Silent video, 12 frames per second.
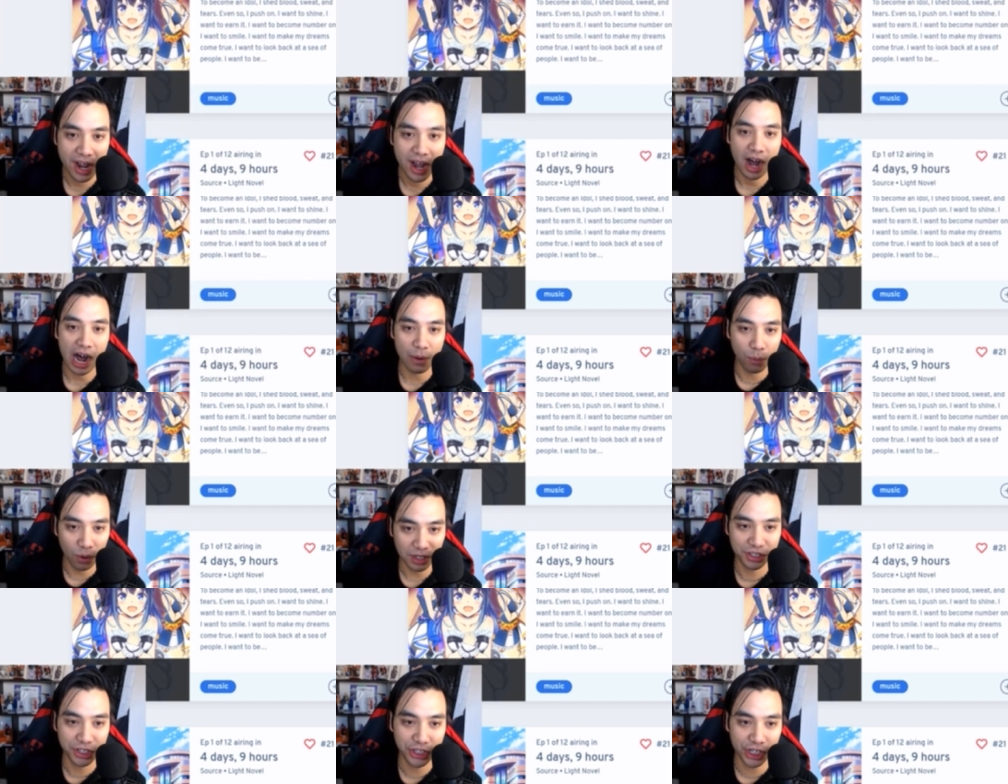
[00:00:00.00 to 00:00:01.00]
I want
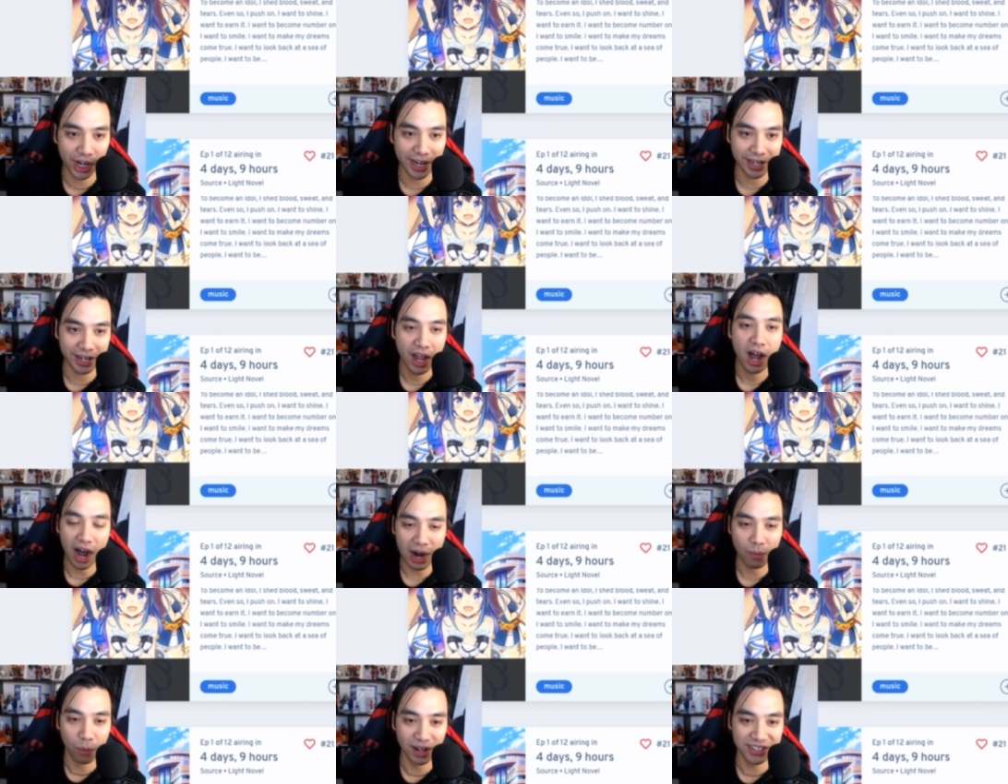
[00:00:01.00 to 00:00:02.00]
to shine. I
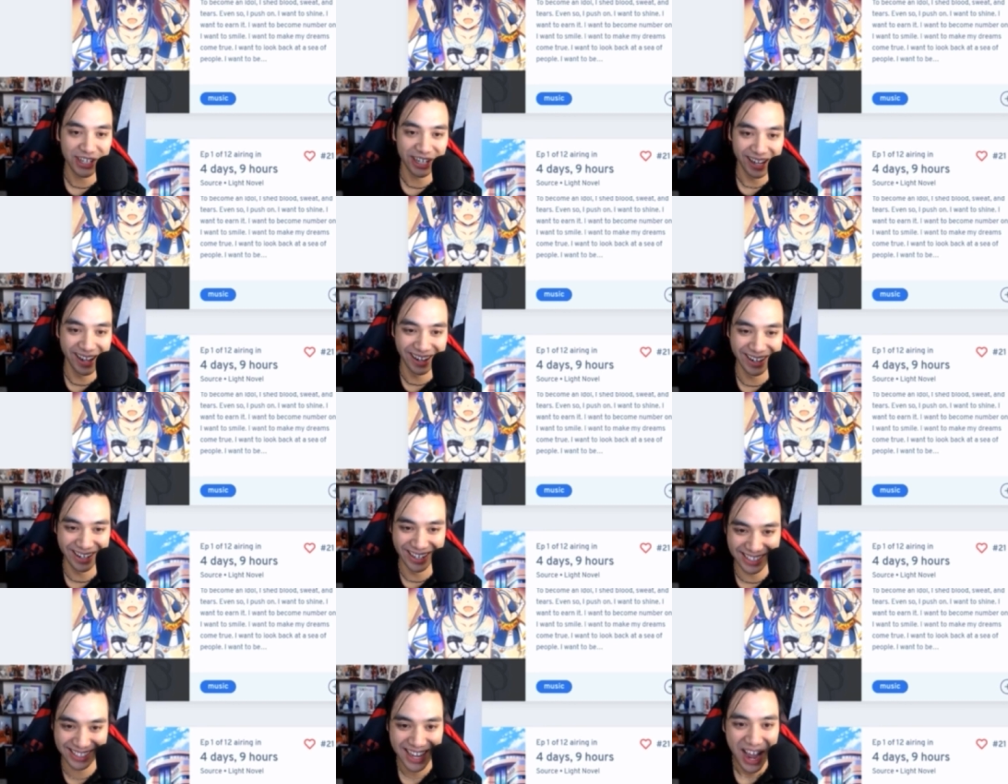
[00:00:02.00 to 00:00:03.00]
want to earn
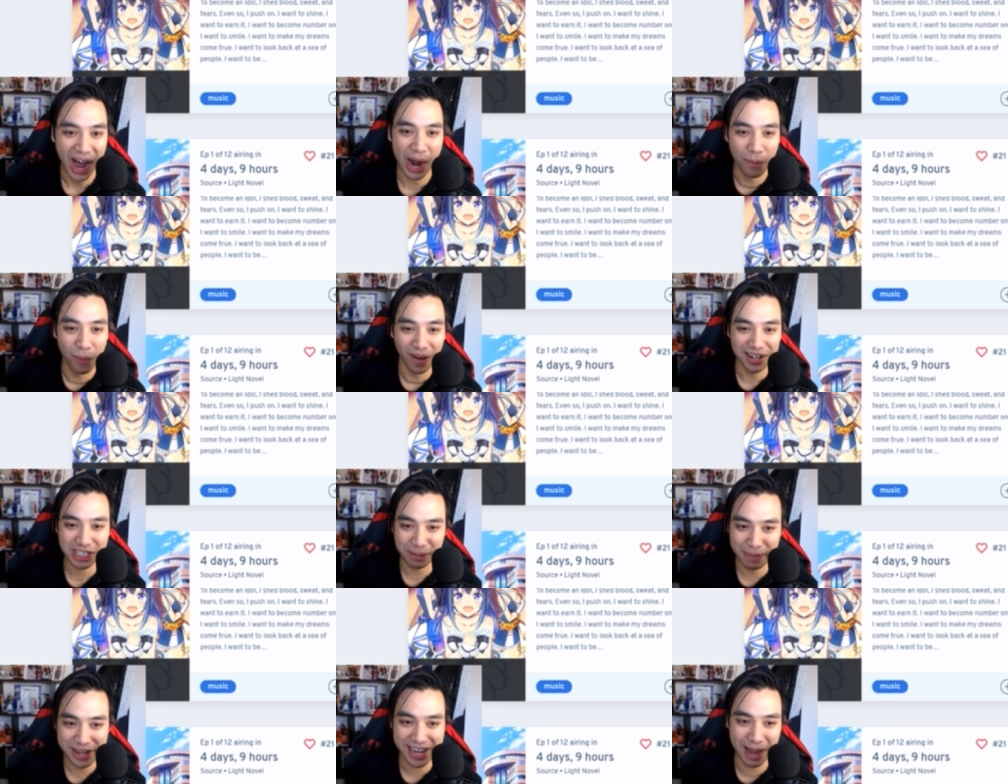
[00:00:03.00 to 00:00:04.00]
it. I want to
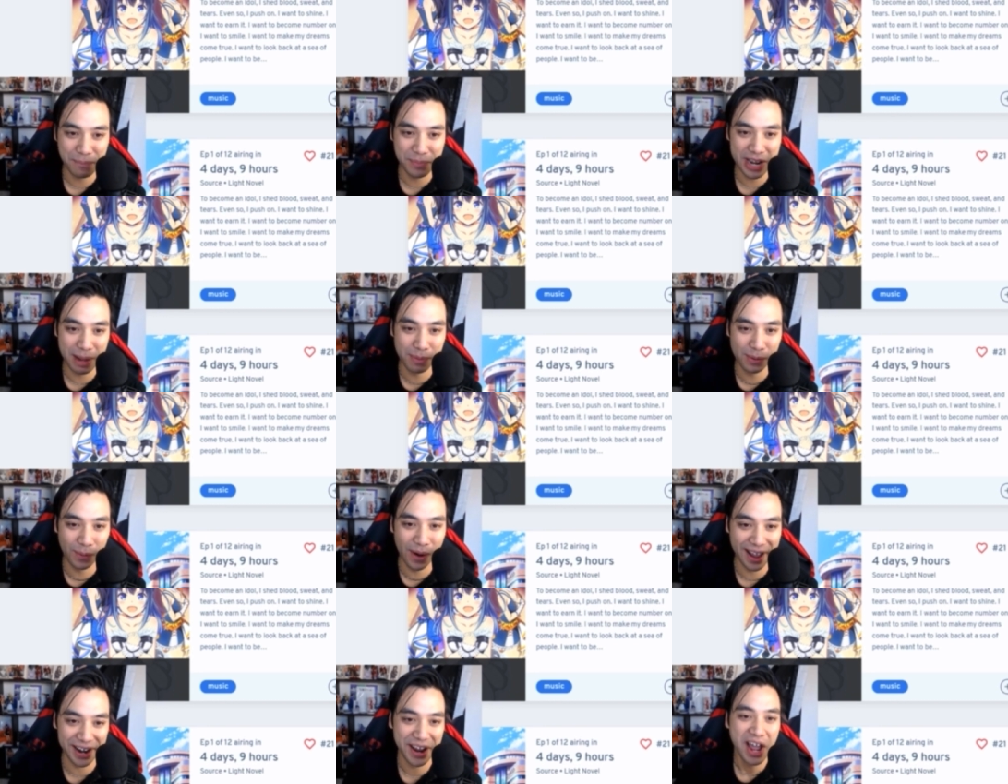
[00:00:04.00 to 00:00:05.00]
become number
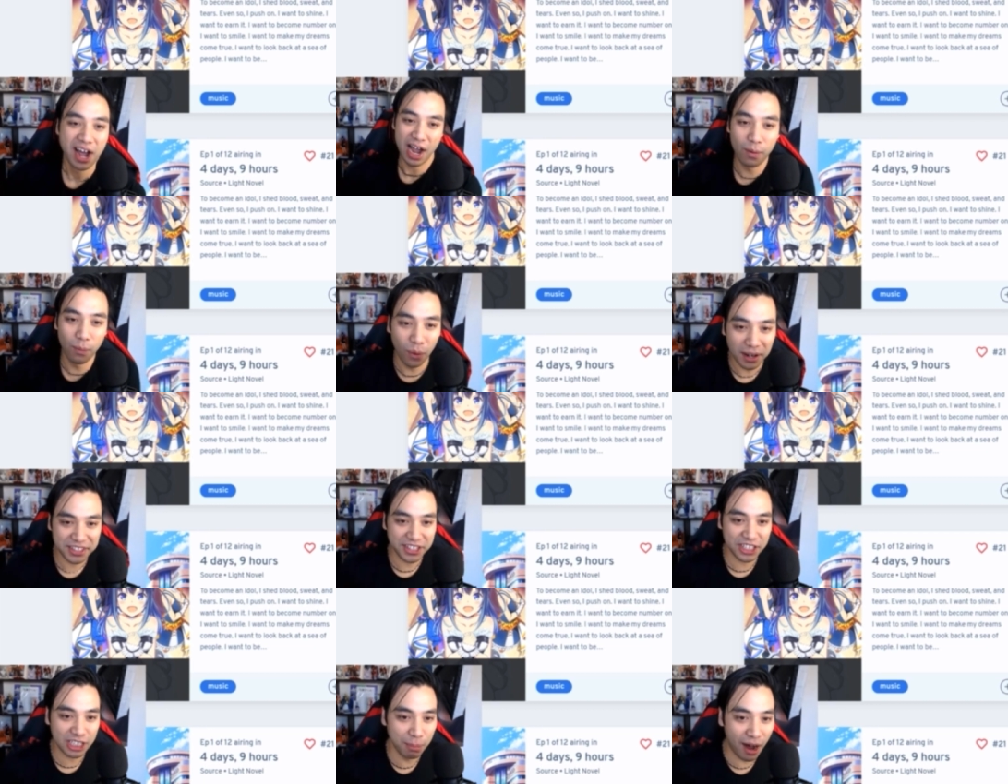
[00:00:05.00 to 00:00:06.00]
one. I want to
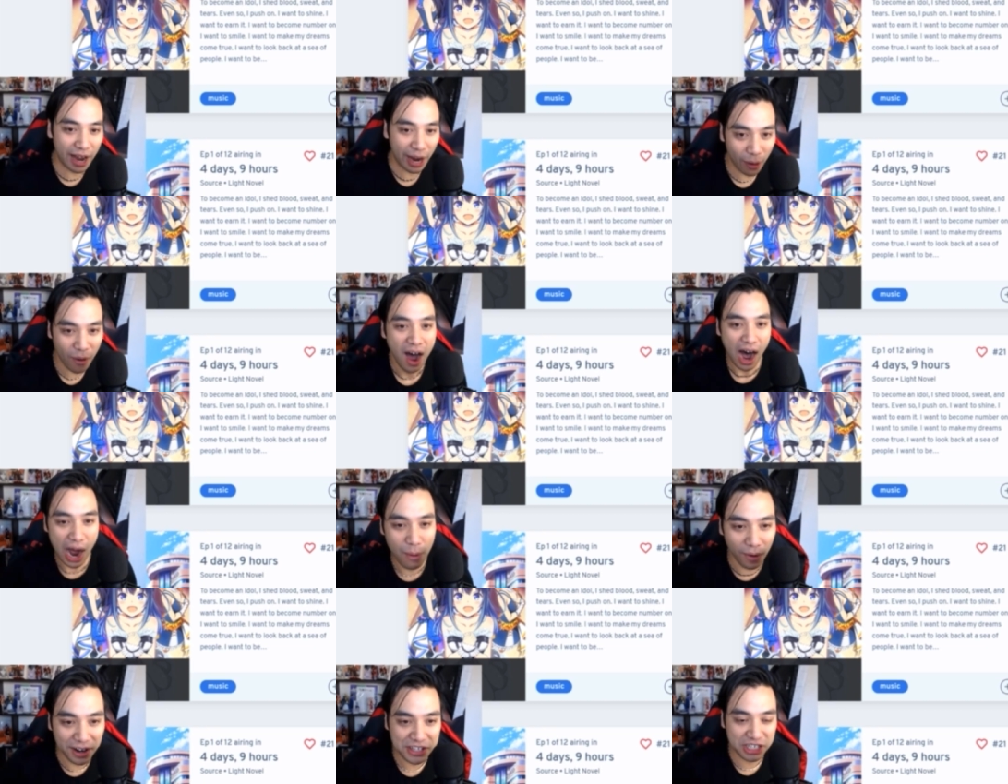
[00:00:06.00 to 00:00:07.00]
smile. I
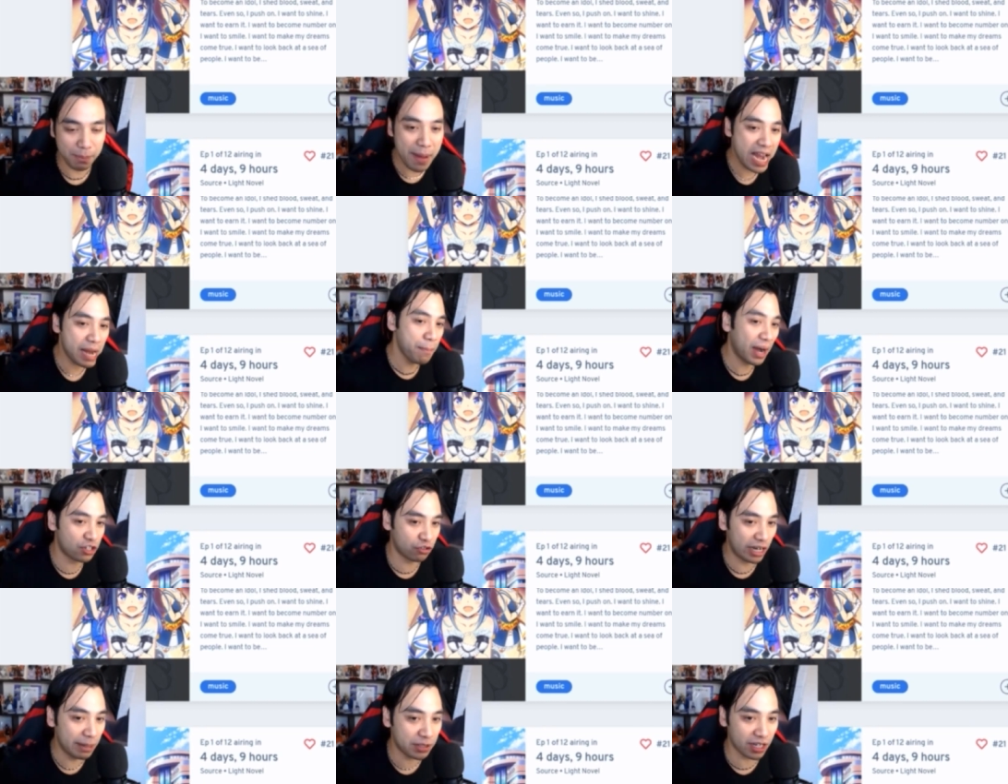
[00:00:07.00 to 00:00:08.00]
want to make my
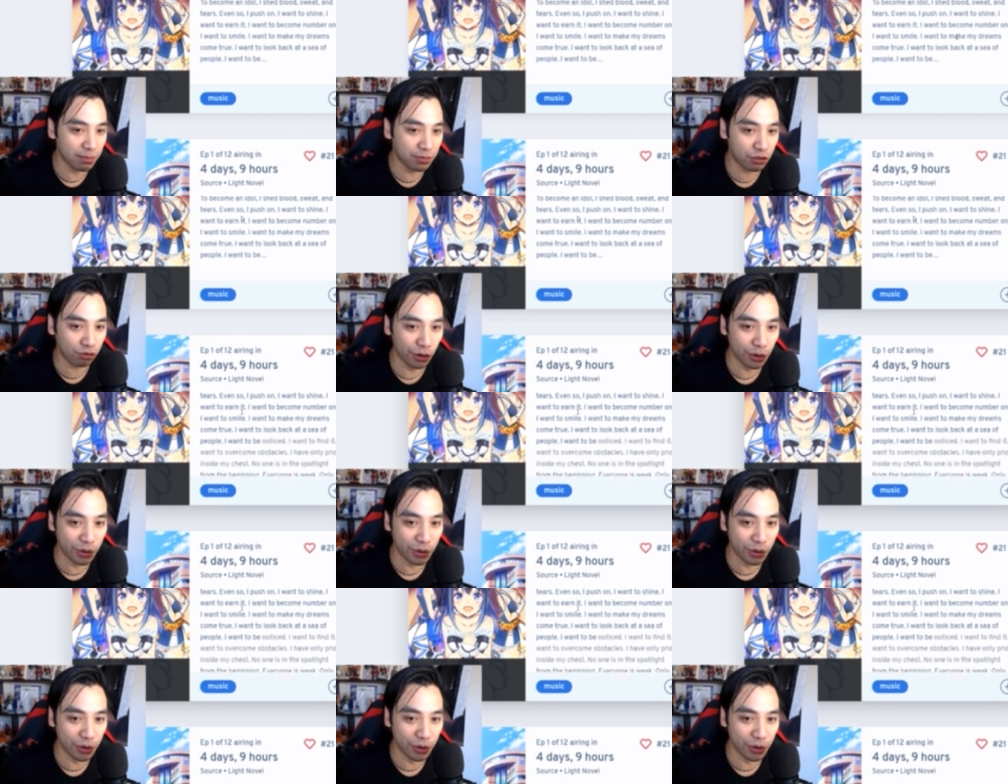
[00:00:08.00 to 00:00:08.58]
dreams come true.